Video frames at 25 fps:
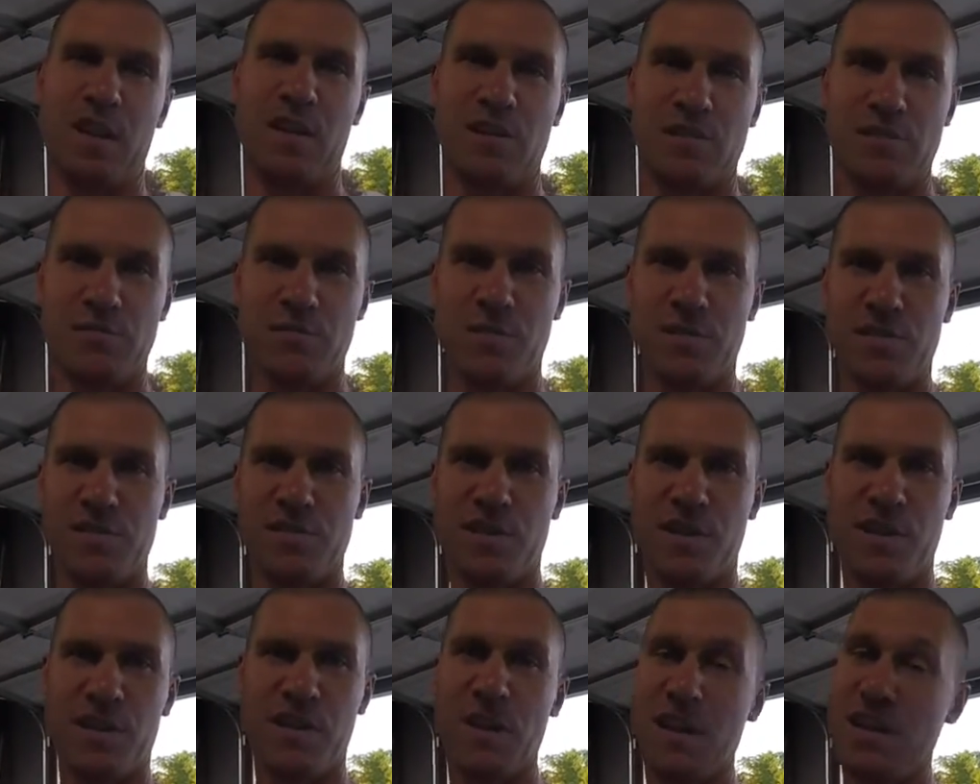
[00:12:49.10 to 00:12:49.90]
just want to
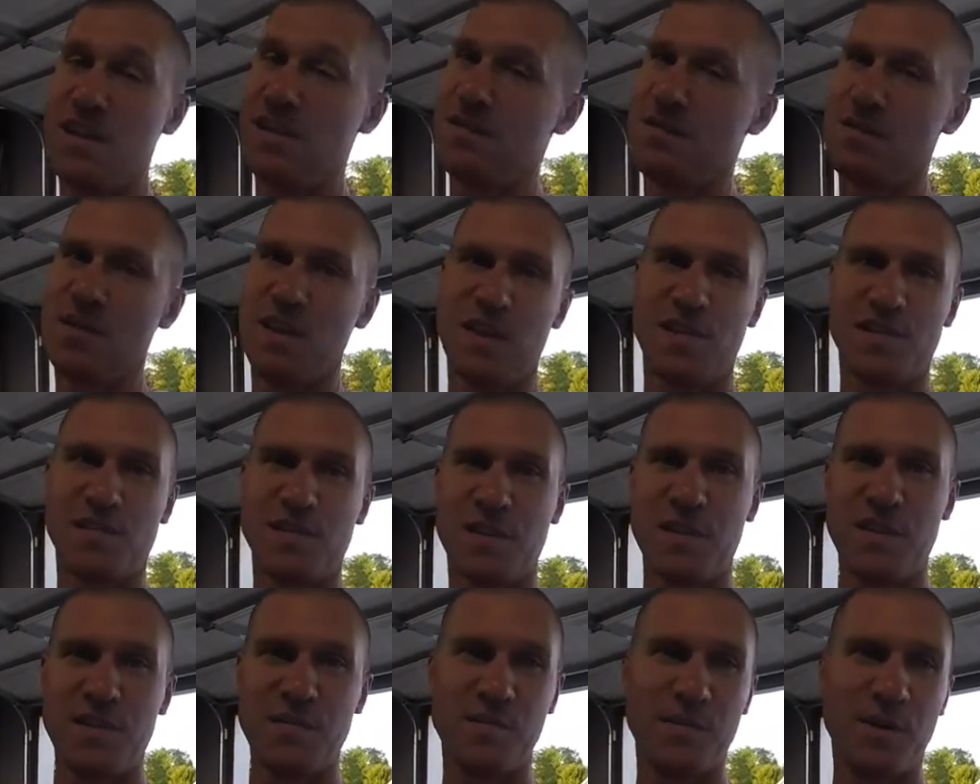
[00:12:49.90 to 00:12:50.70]
say, hey, thanks
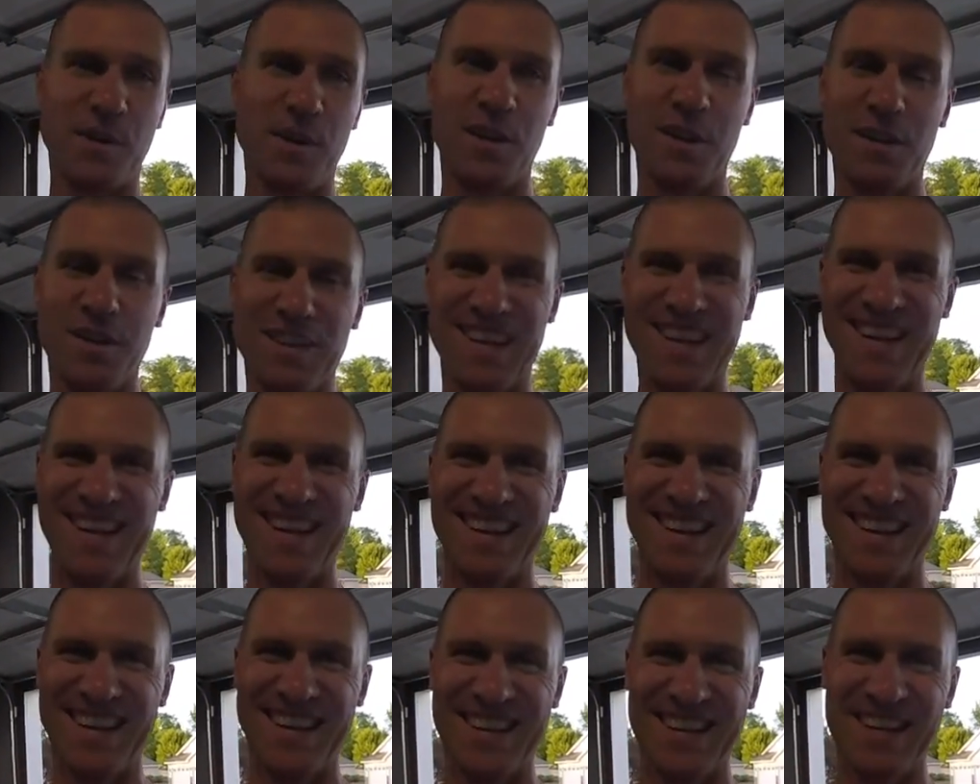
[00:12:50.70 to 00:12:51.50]
again, Paul.
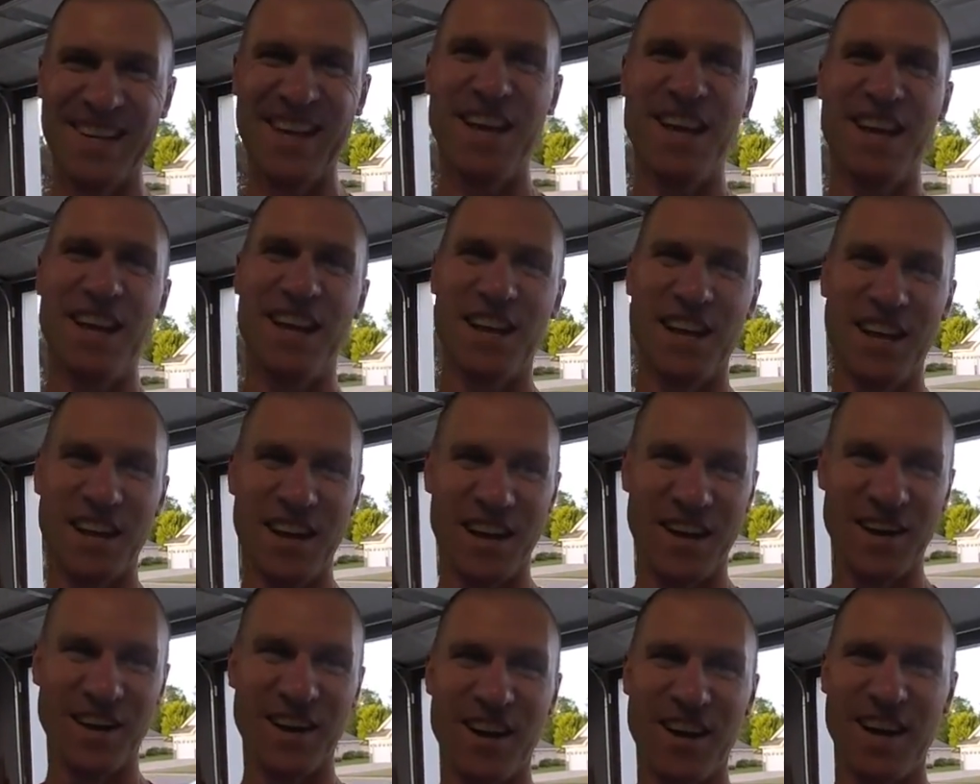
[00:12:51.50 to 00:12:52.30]

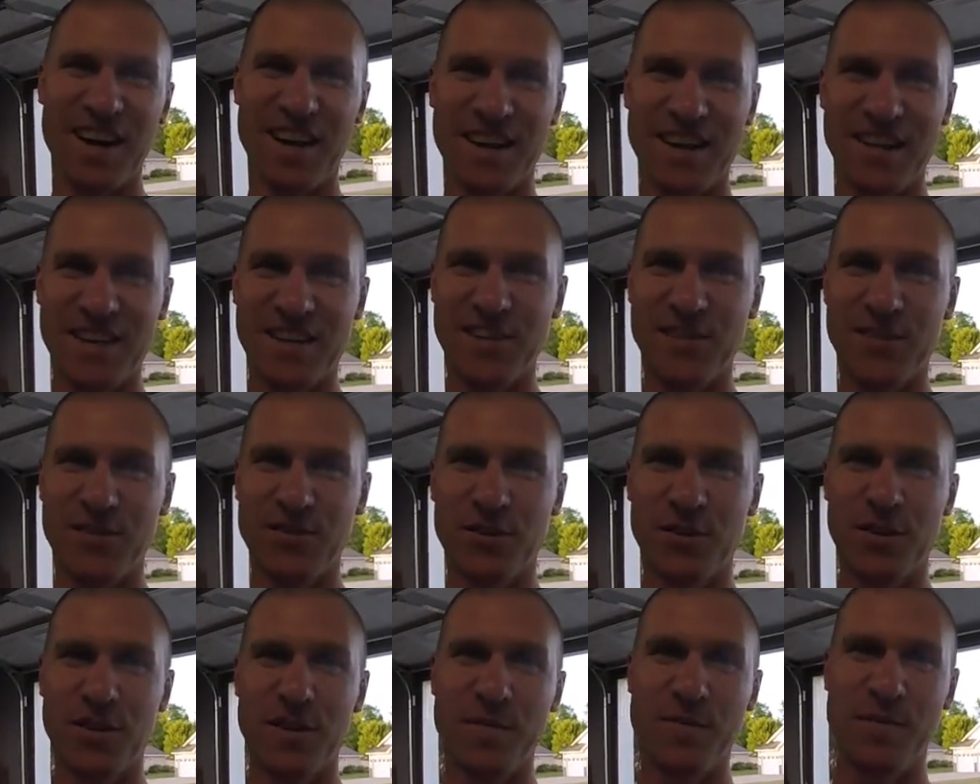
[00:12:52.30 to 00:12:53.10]
Alright,
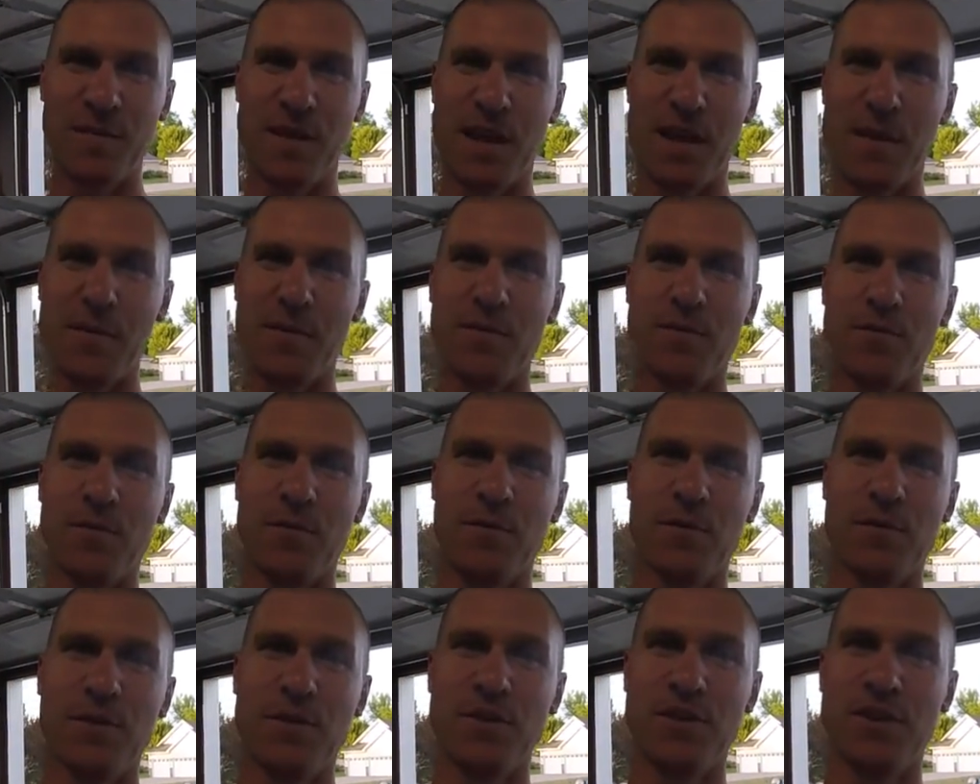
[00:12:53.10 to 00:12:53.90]
enjoy. Happy
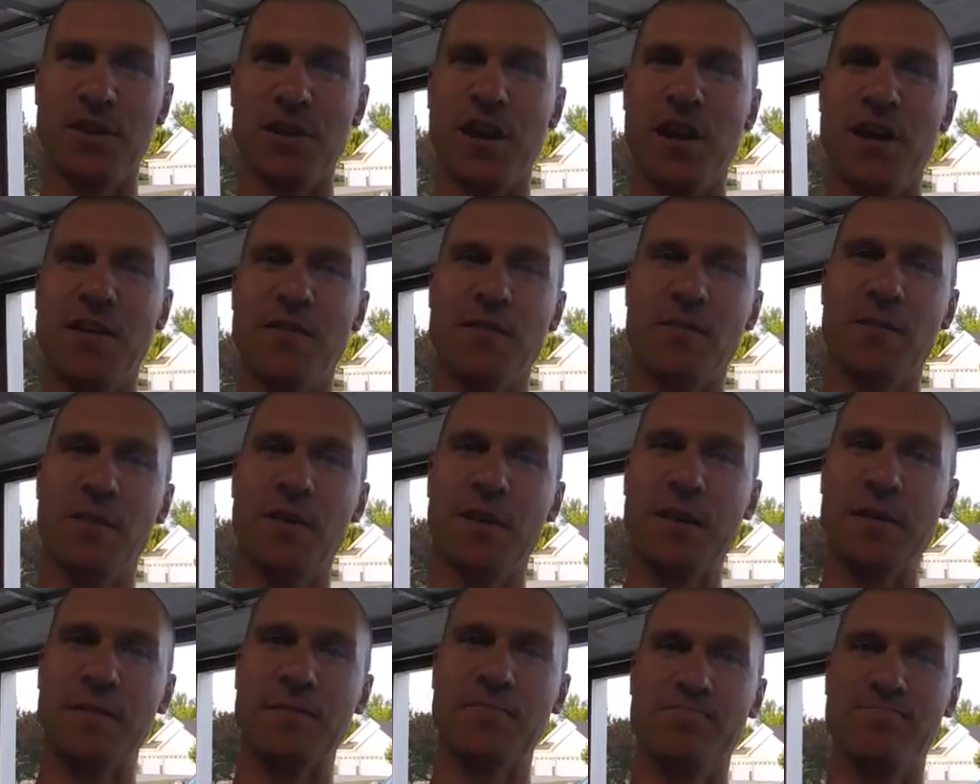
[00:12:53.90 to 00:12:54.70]
4th of July,
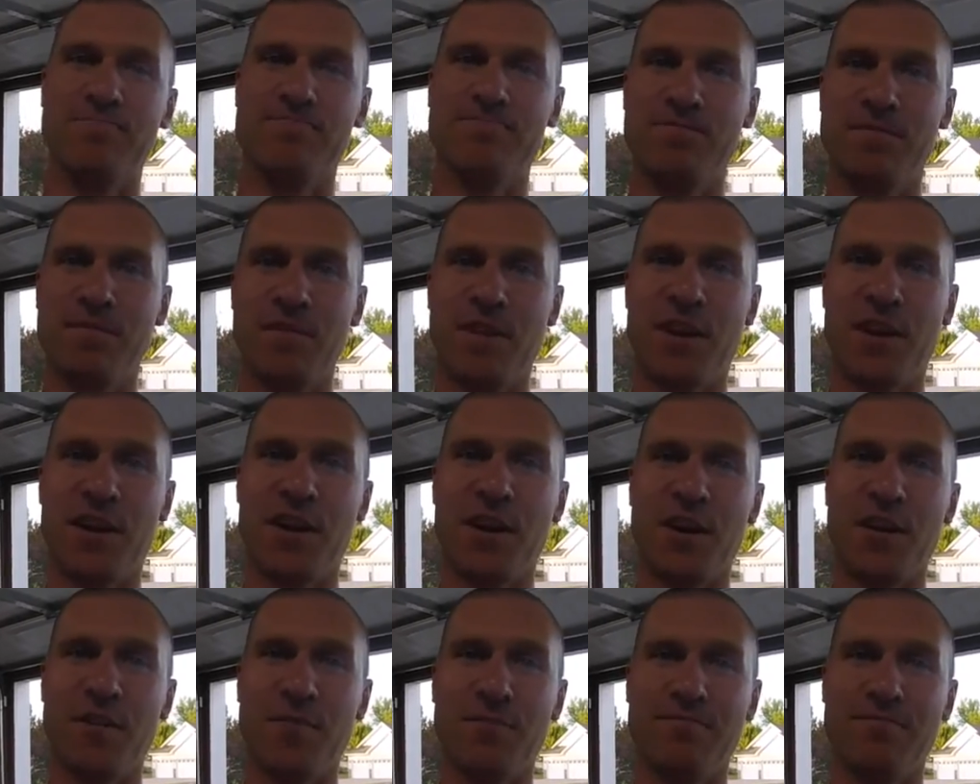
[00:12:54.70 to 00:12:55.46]
everybody. Take care.